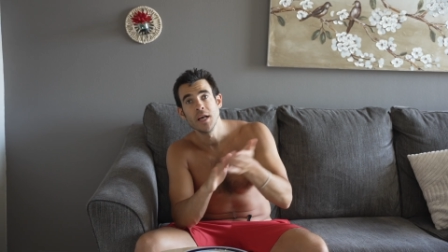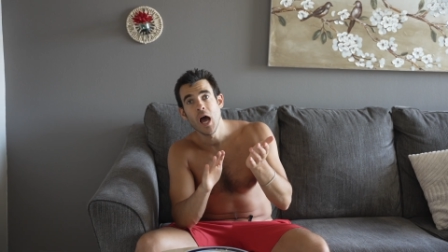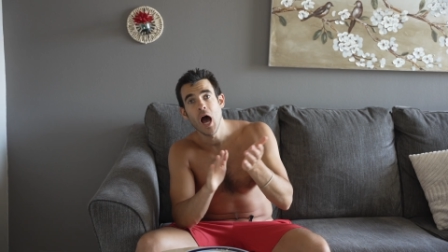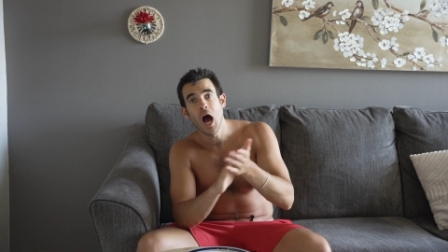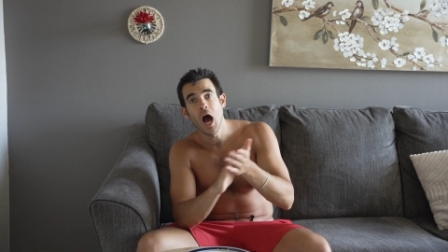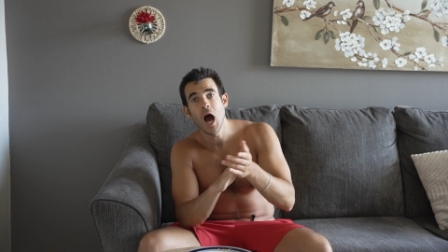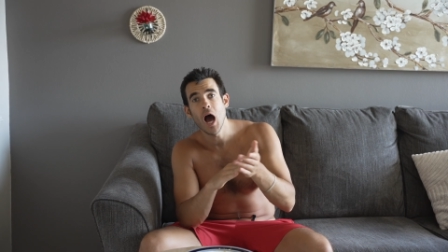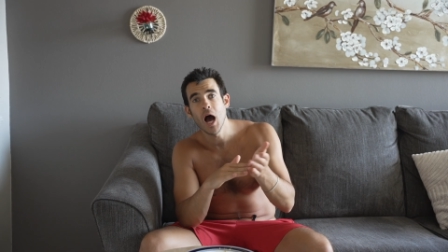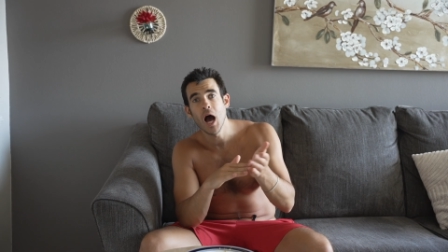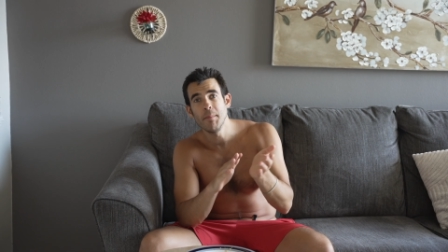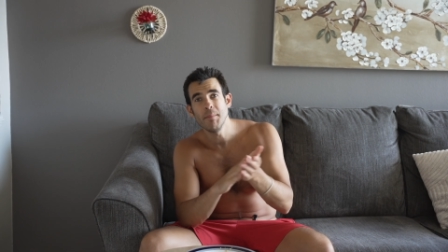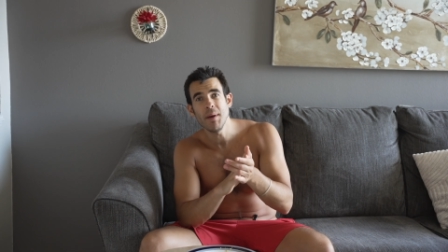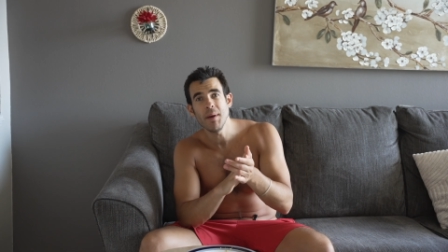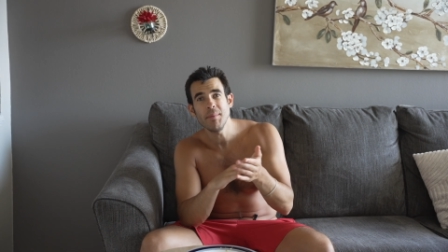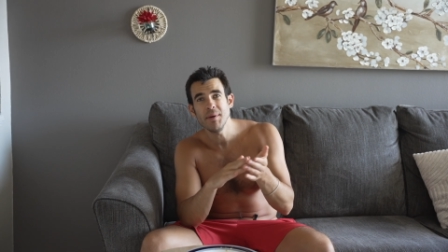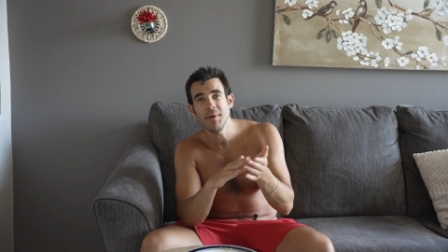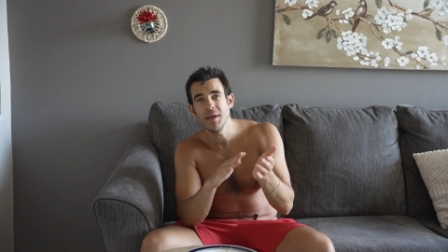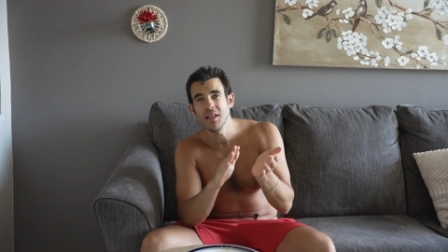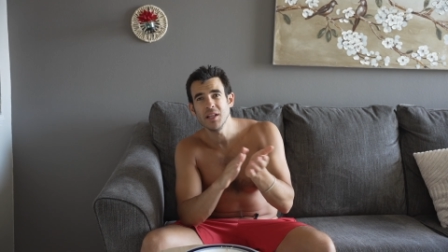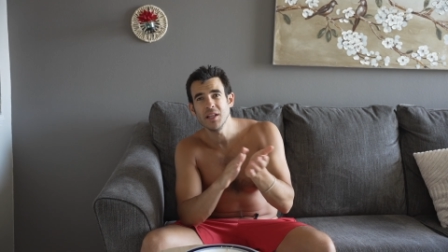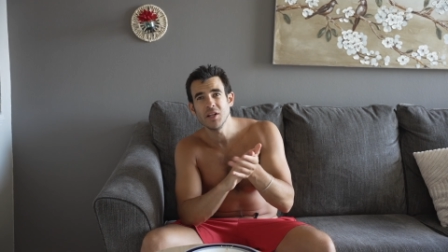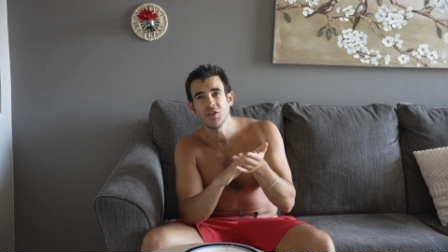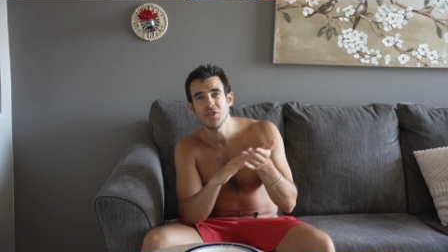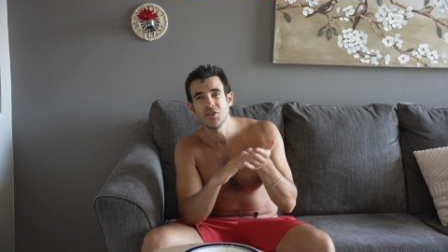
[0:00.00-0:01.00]
Uh, maybe
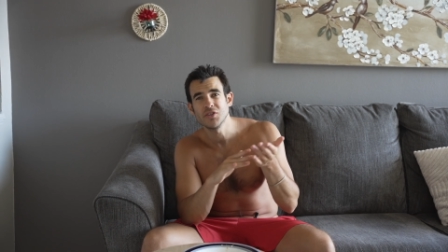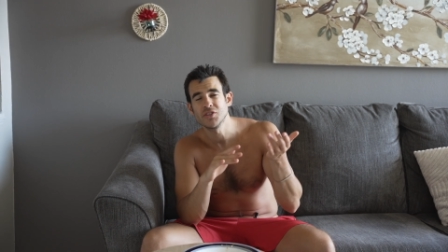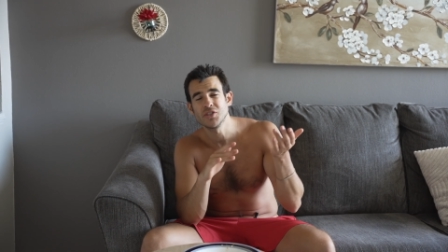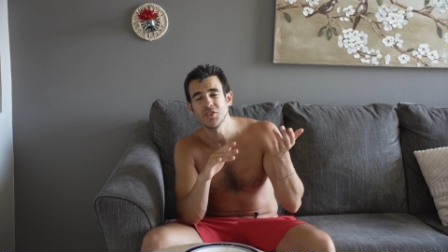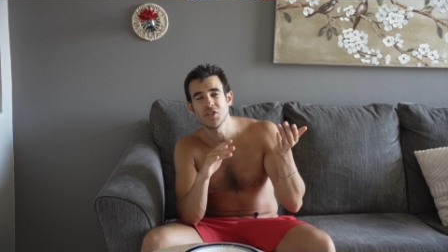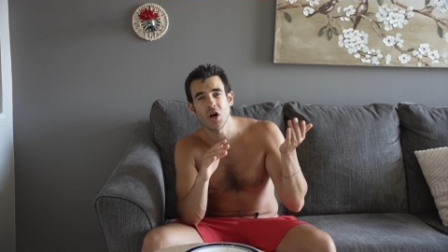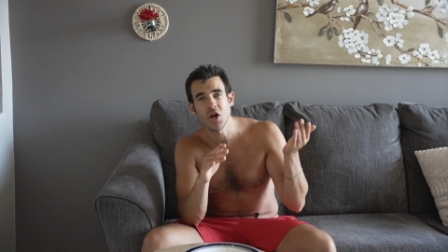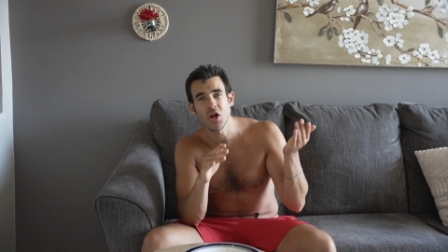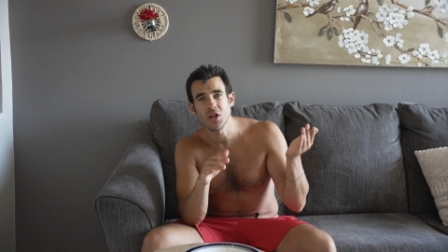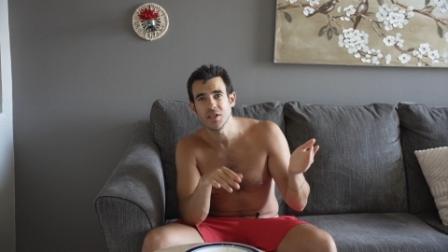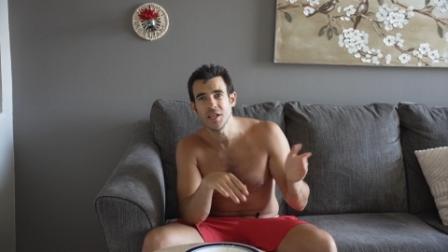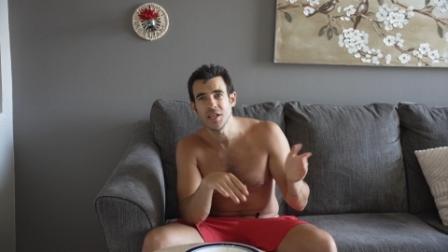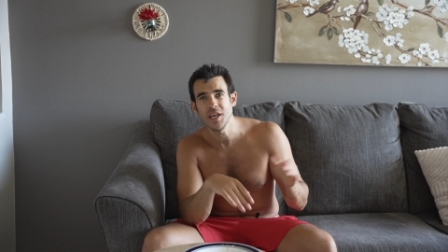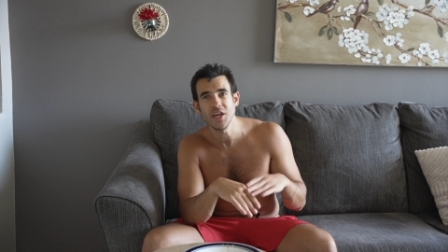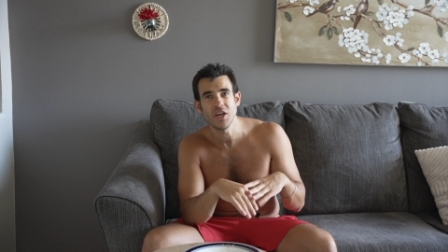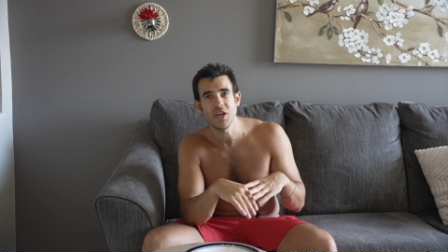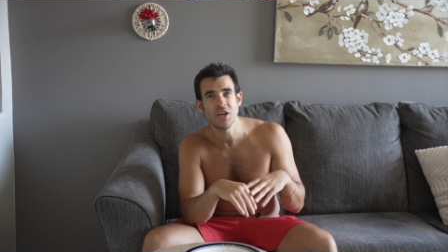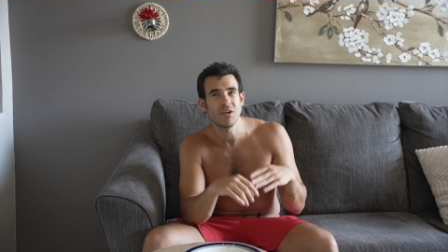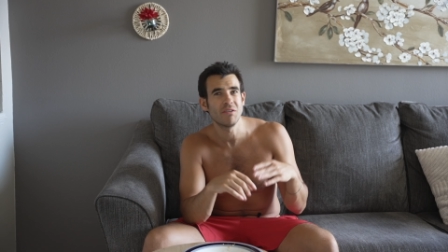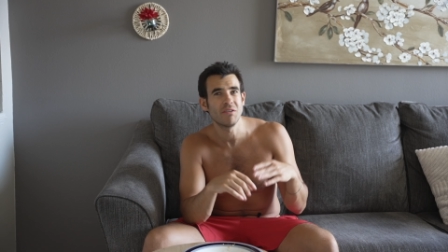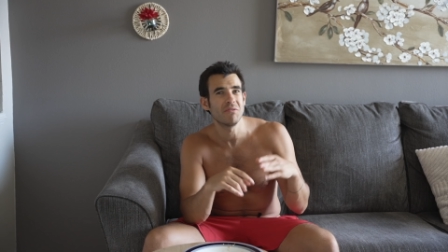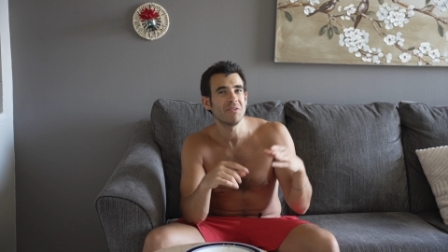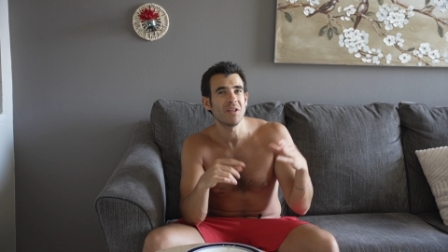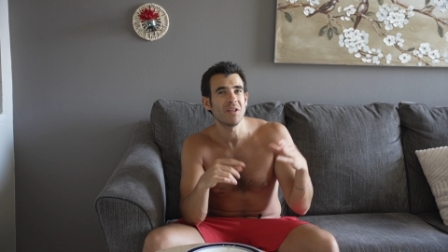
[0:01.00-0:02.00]
a little salty,
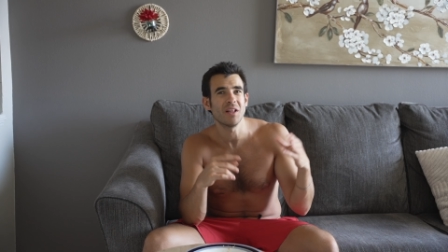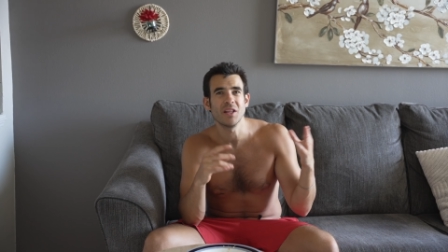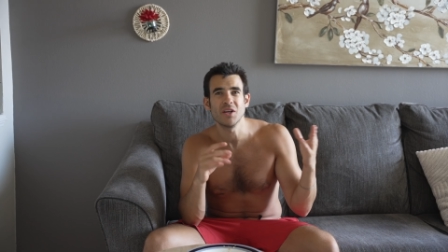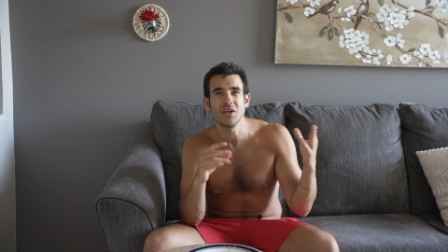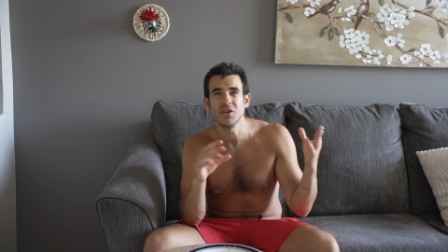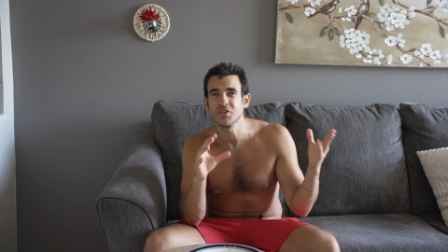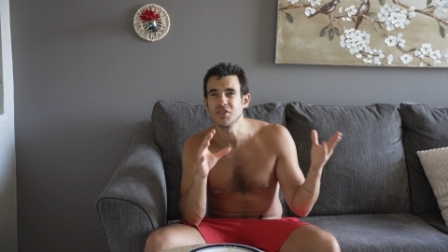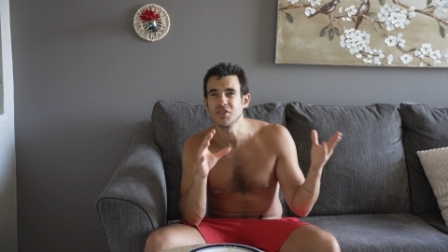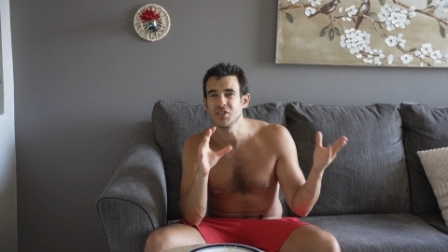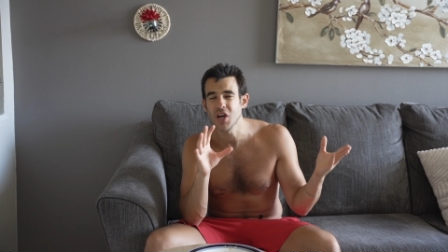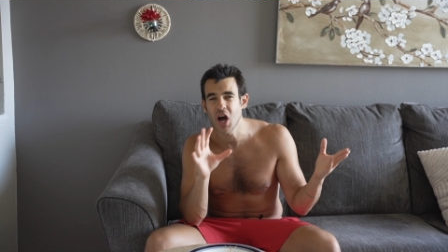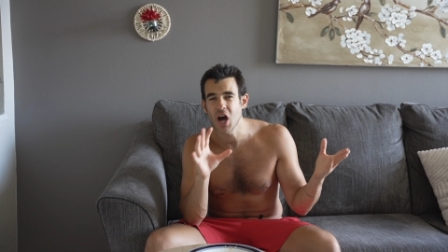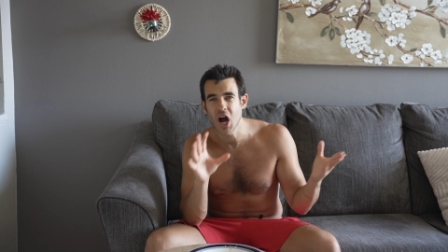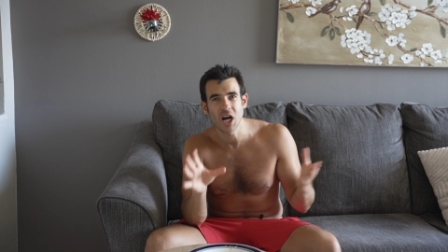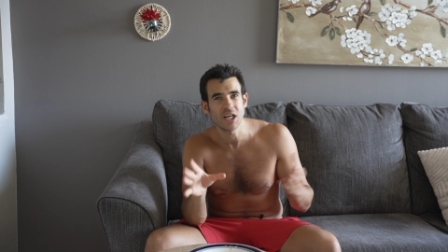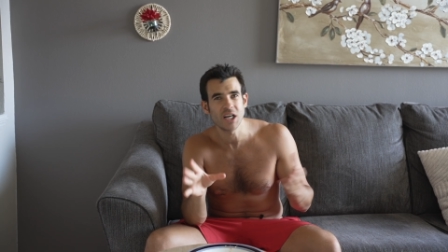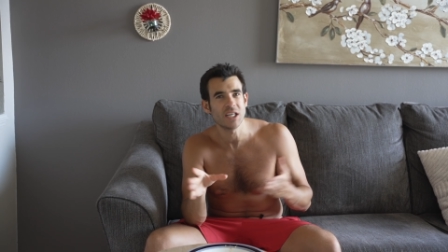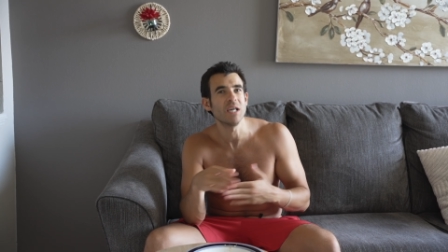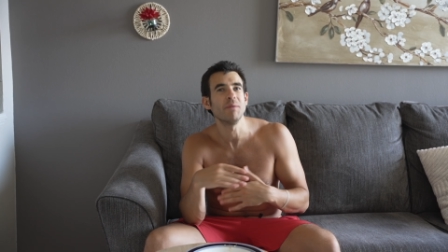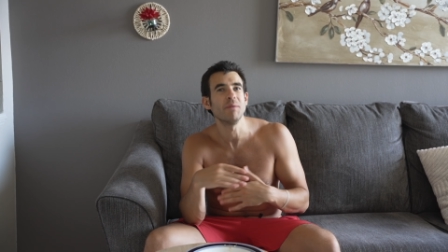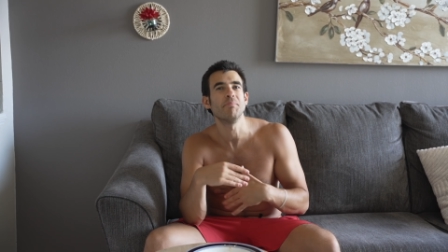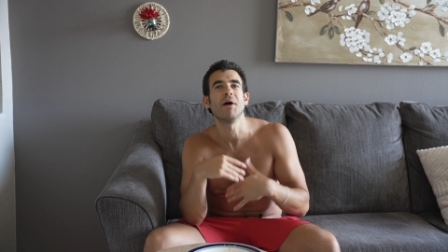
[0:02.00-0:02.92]
a little soggy,